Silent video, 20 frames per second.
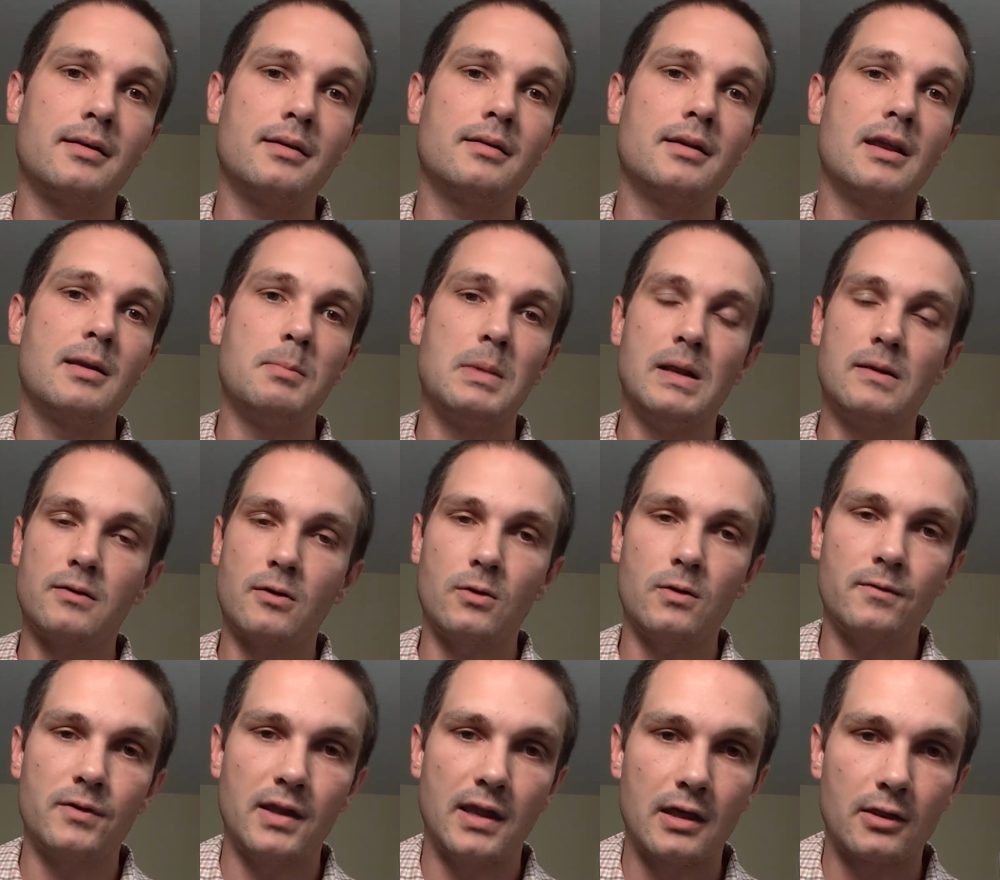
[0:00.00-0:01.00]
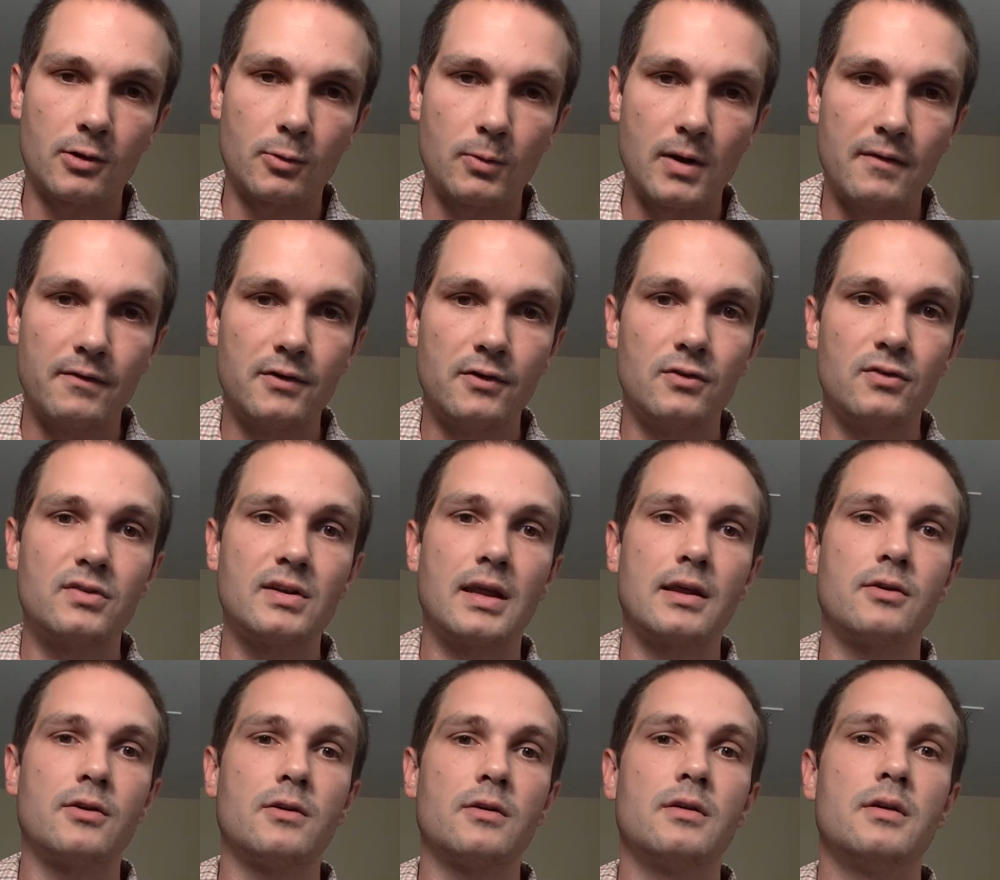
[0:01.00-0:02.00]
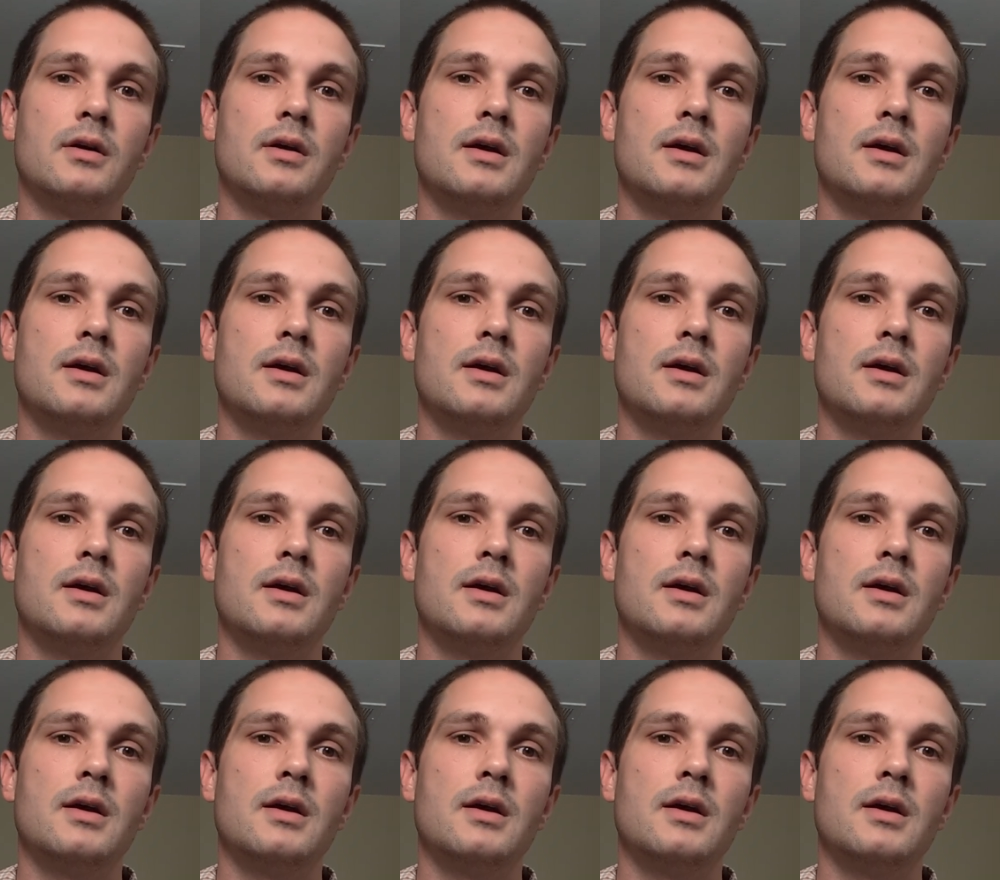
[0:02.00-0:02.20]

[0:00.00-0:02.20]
and it meets all of the other revenue standard